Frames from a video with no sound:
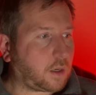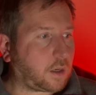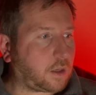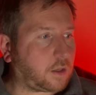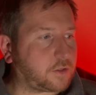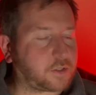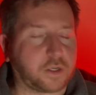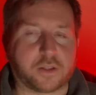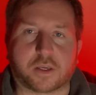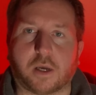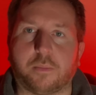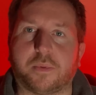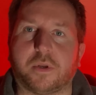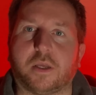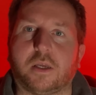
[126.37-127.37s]
There's another
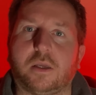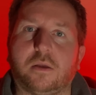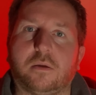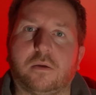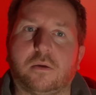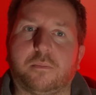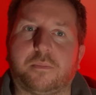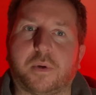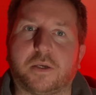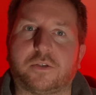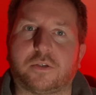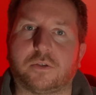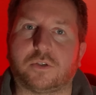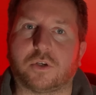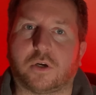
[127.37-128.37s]
company based
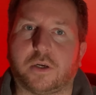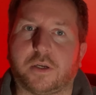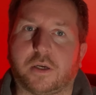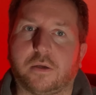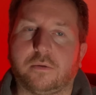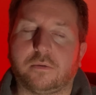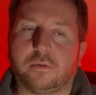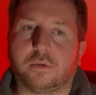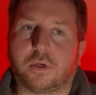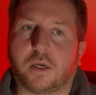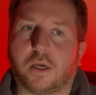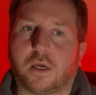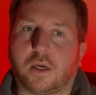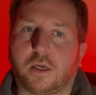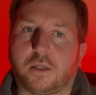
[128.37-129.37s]
in China,
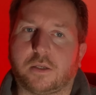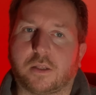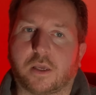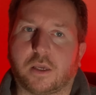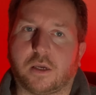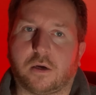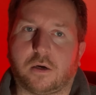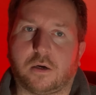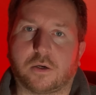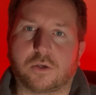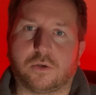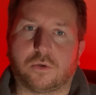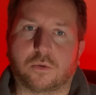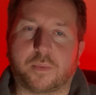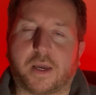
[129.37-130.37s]
and they are
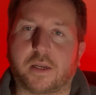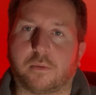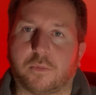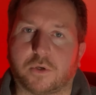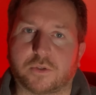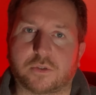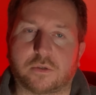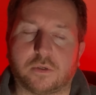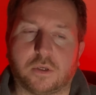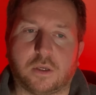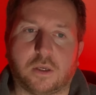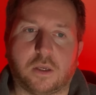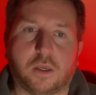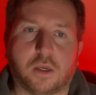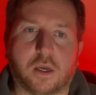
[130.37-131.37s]
called Panamos,
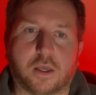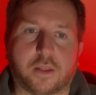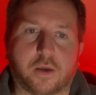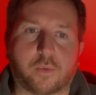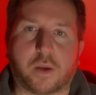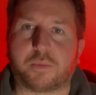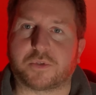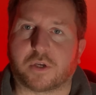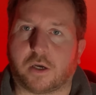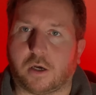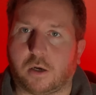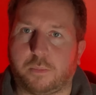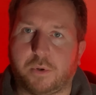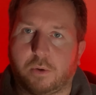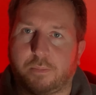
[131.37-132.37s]
and their website
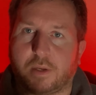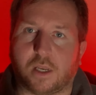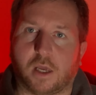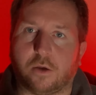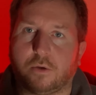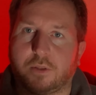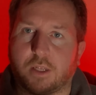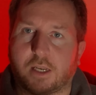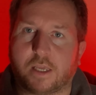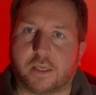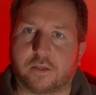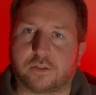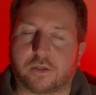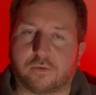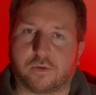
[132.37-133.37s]
I'll put below in the
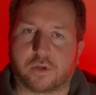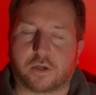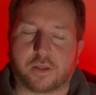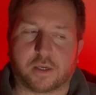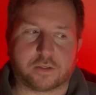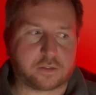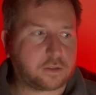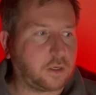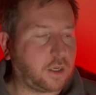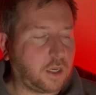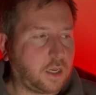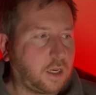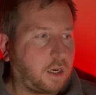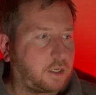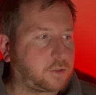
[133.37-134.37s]
links and everything like this.
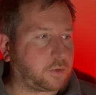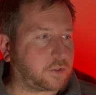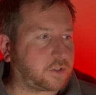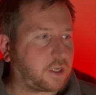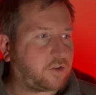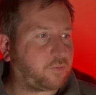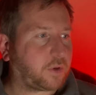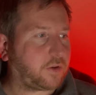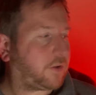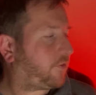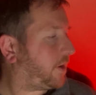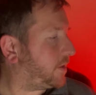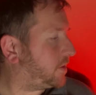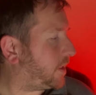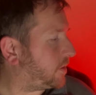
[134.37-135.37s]
And to be honest, they've been
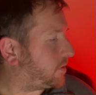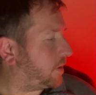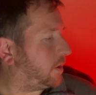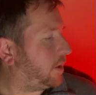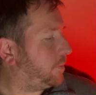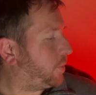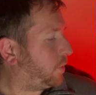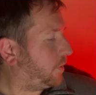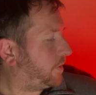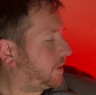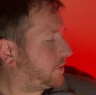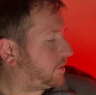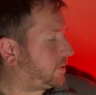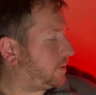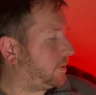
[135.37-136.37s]
fantastic. I bought
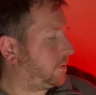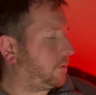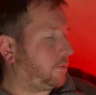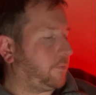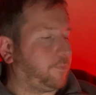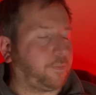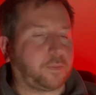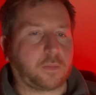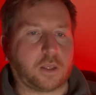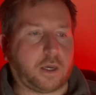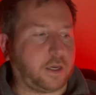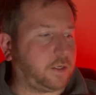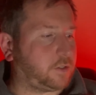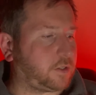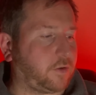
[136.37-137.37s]
this
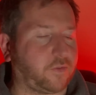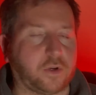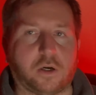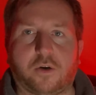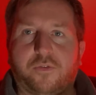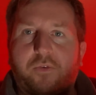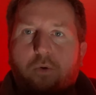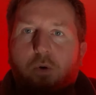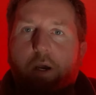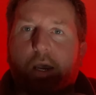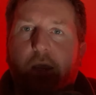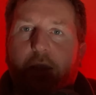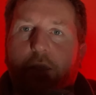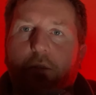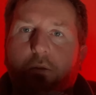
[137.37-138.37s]

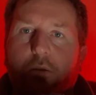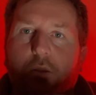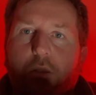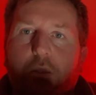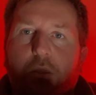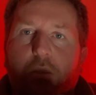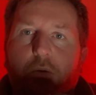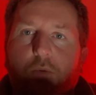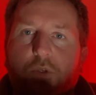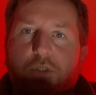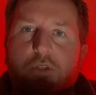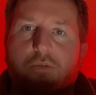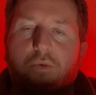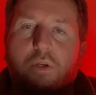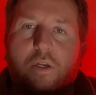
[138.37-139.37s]
A7R4A, which is
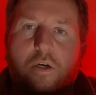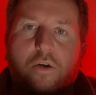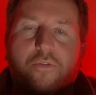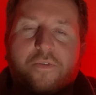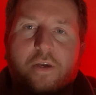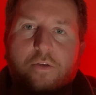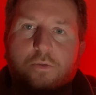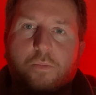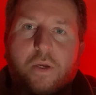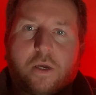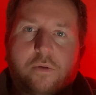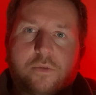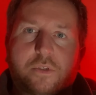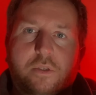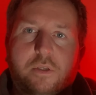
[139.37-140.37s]

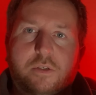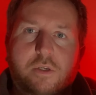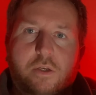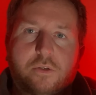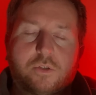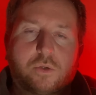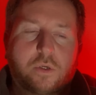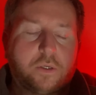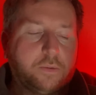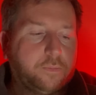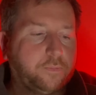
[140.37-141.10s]
£3,500 in this country.